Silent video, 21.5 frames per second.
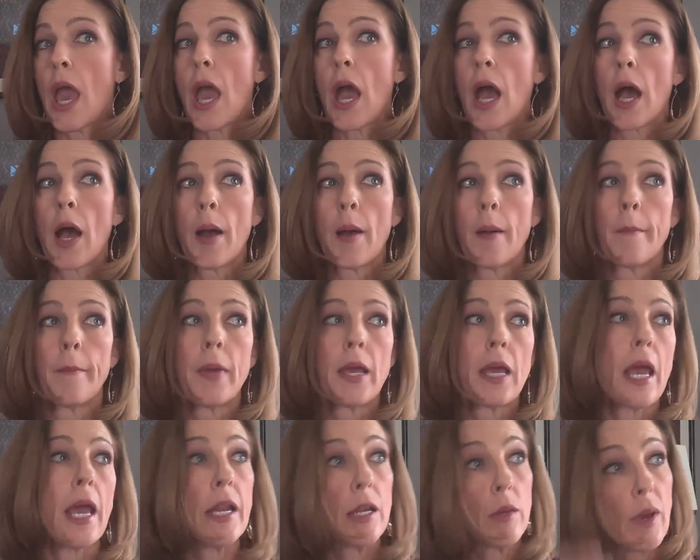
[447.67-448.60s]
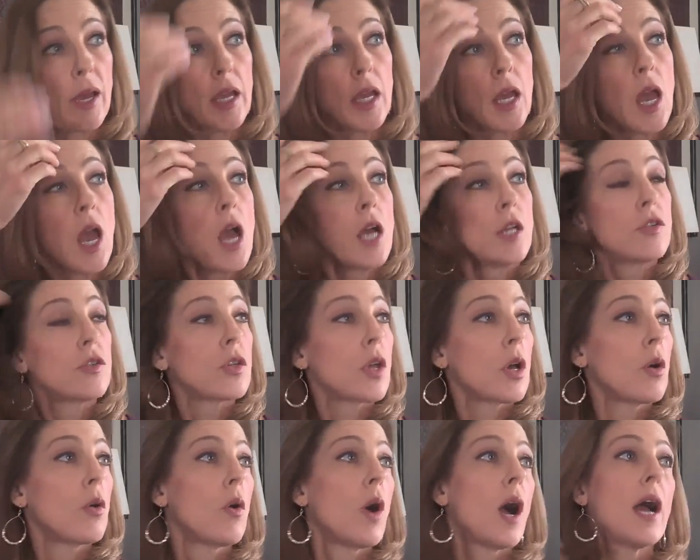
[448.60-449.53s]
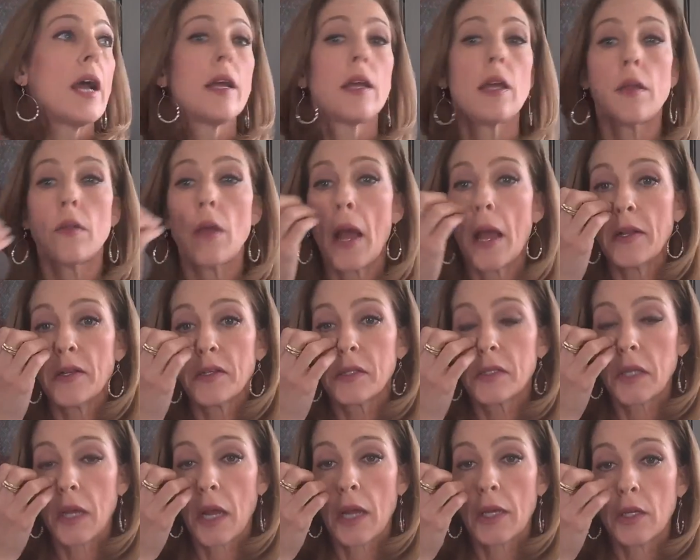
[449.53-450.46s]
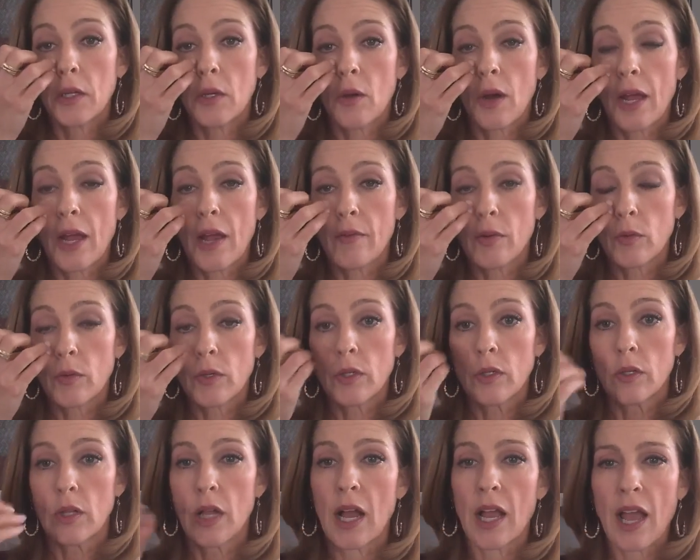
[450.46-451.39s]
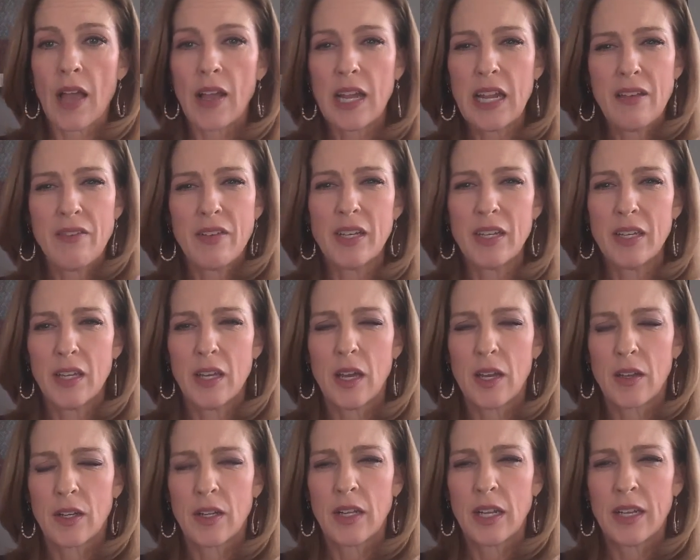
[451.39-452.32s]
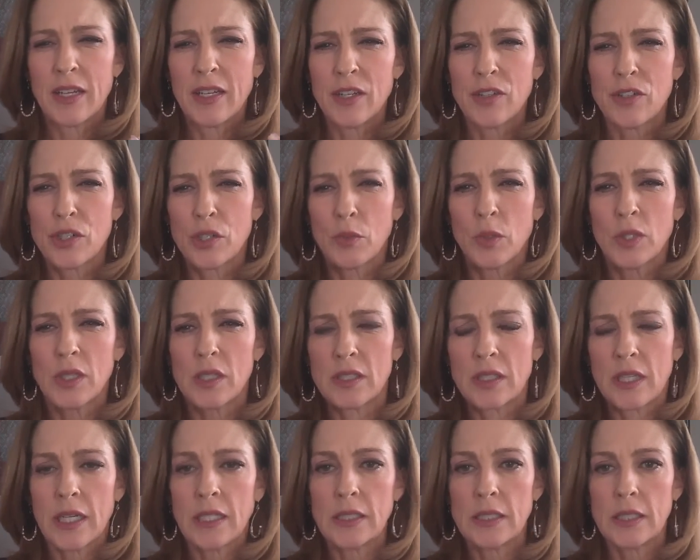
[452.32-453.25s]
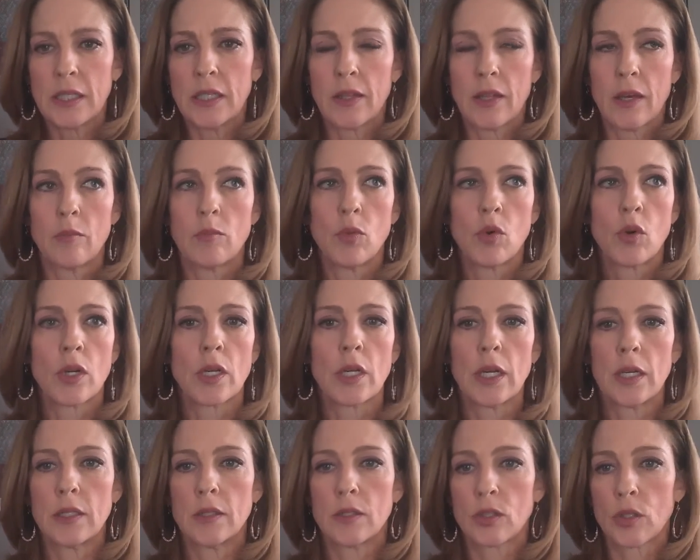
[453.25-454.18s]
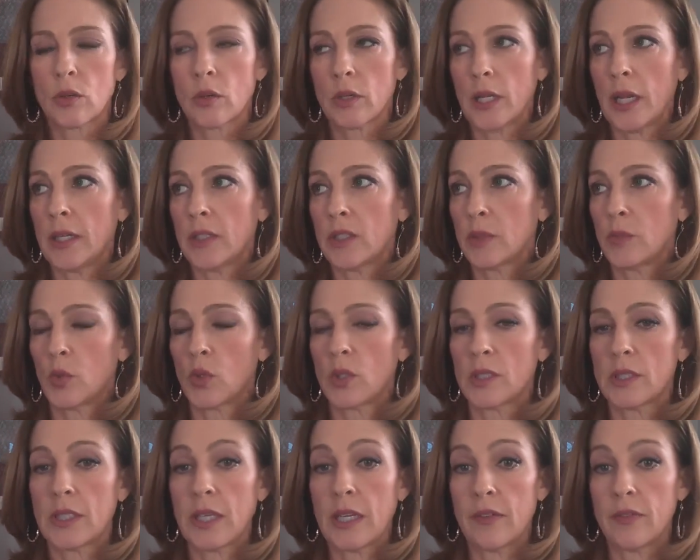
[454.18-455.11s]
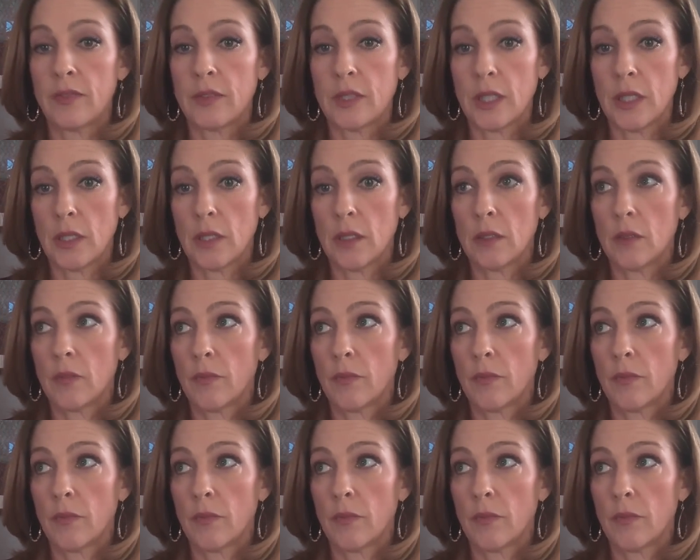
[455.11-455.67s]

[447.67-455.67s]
Anyway, so I have a real, I kind of have an issue with this idea that more guns creates more safety.